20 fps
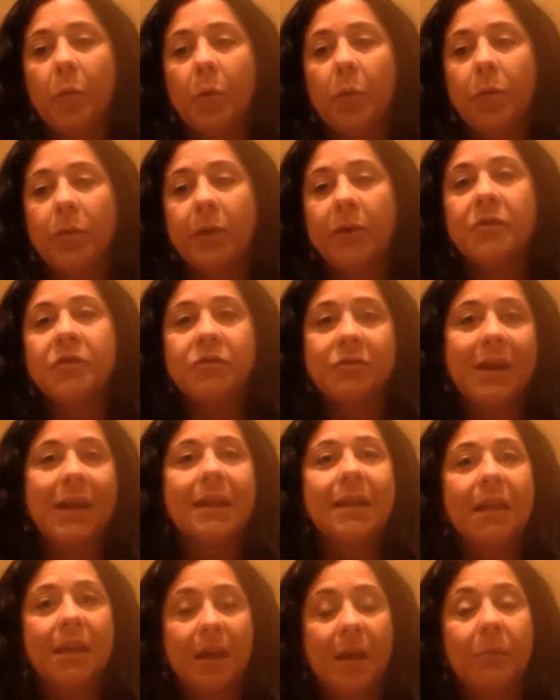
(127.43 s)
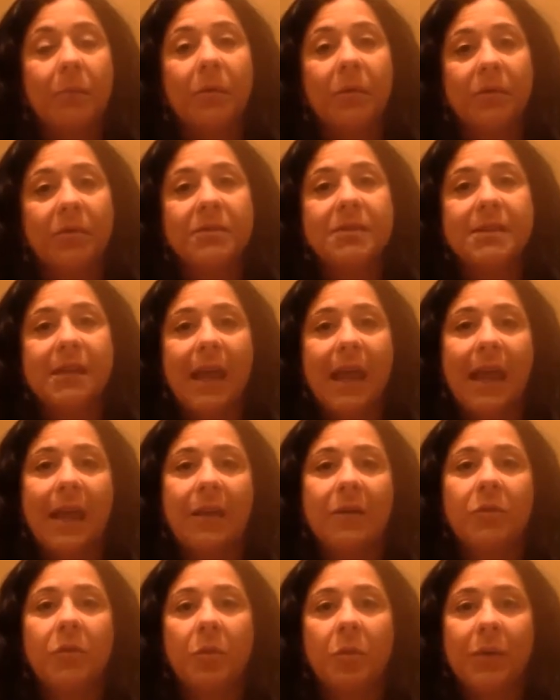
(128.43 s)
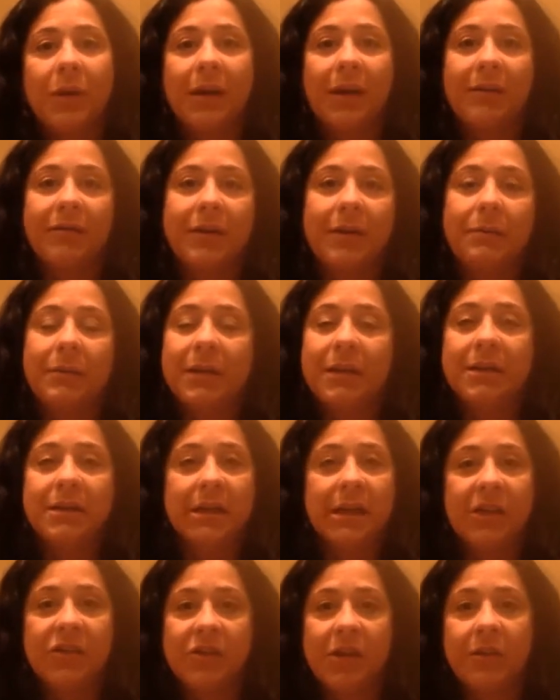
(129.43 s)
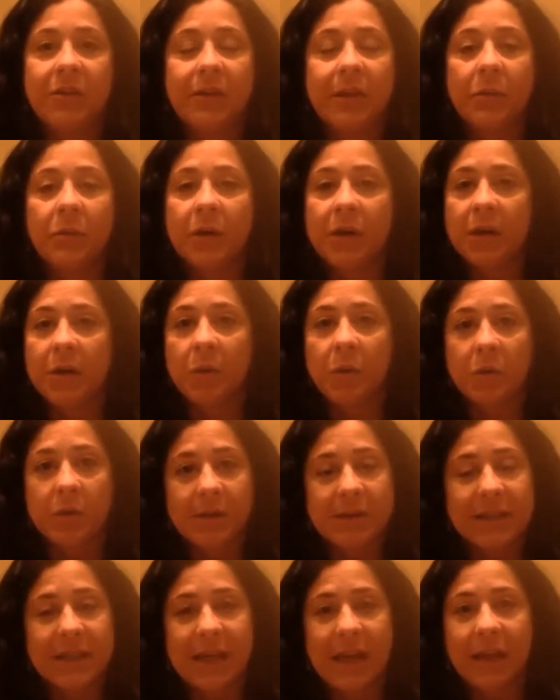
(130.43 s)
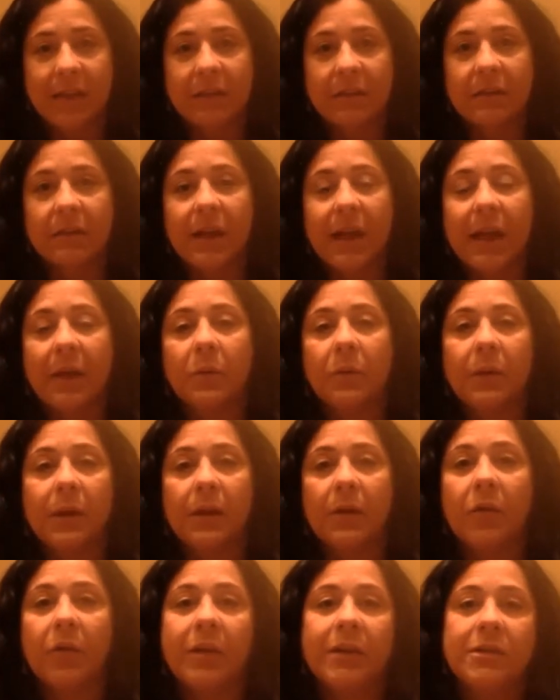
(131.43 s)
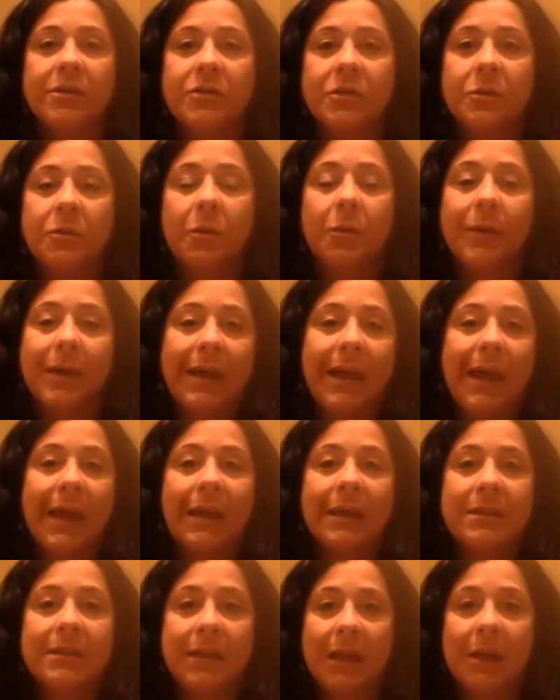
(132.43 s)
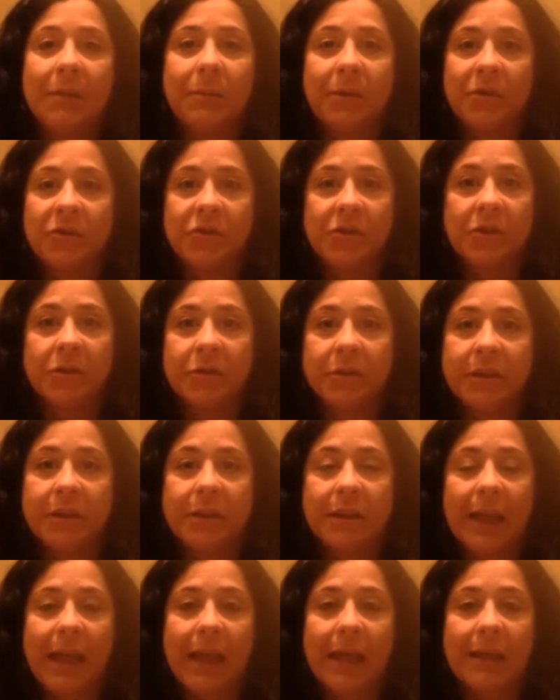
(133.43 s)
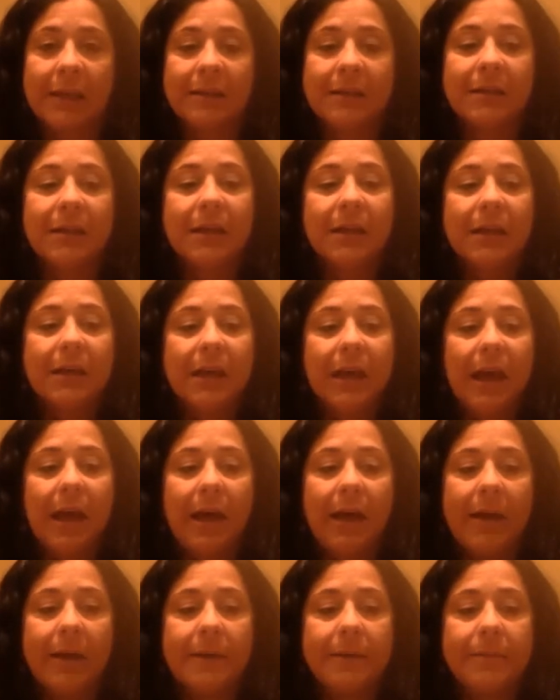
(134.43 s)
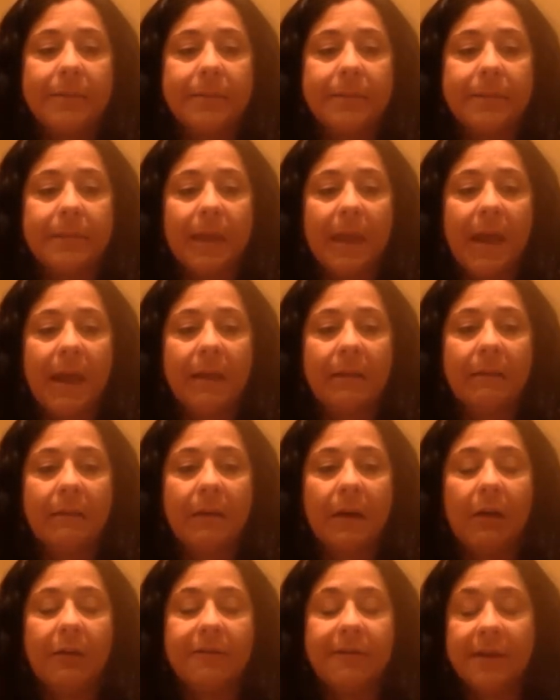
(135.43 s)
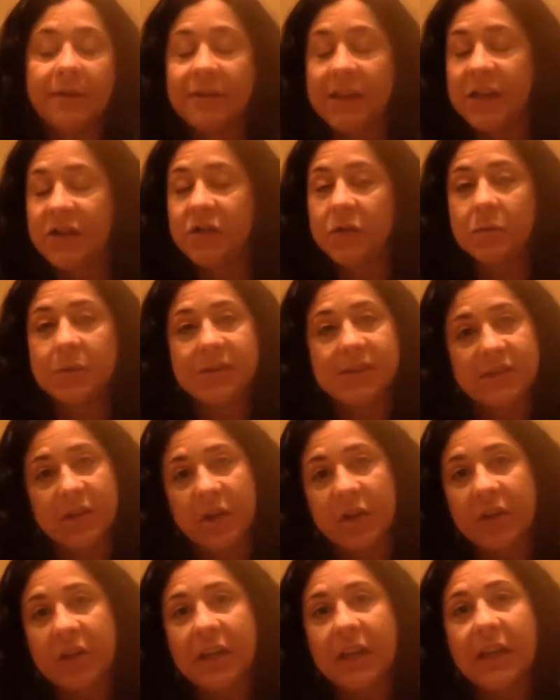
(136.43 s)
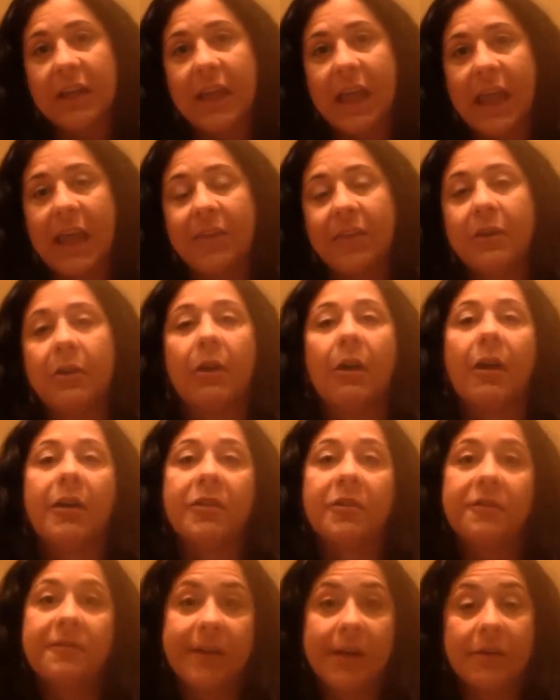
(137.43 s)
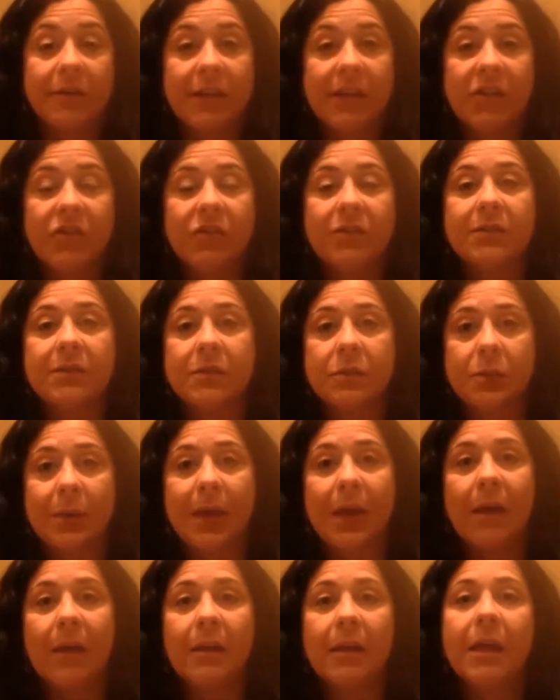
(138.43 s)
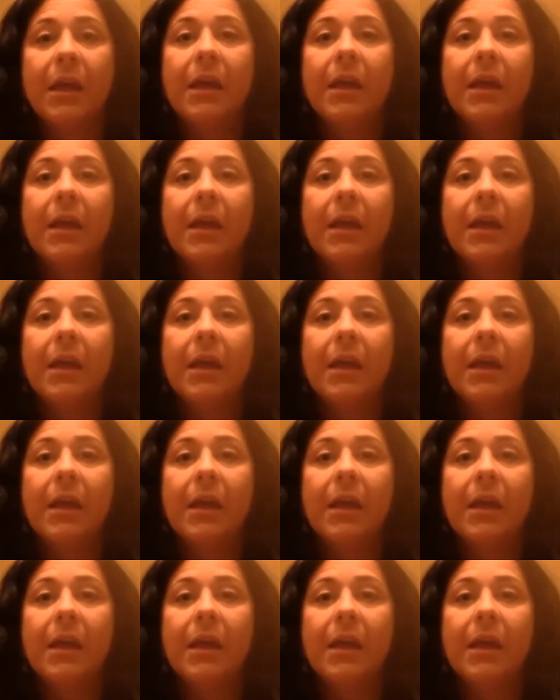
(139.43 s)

there's strength in numbers, and we have committed to each other that we're going to work together, and we are going to do what we can to help our children. And um, and our foundation was started, and there are other foundations as well